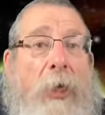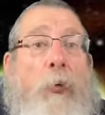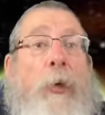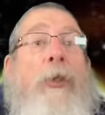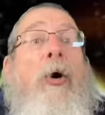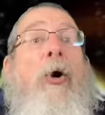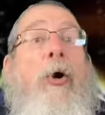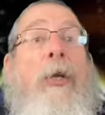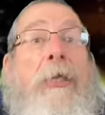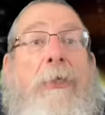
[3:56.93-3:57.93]
with the
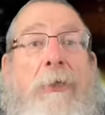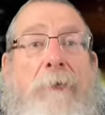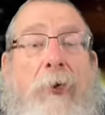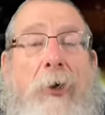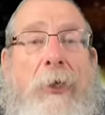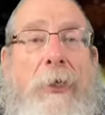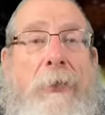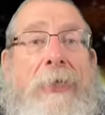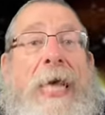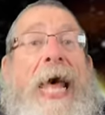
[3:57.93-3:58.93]
holiest of
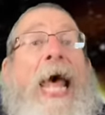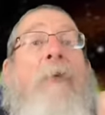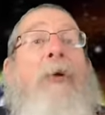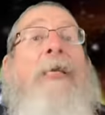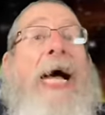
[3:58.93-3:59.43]
holiest, and with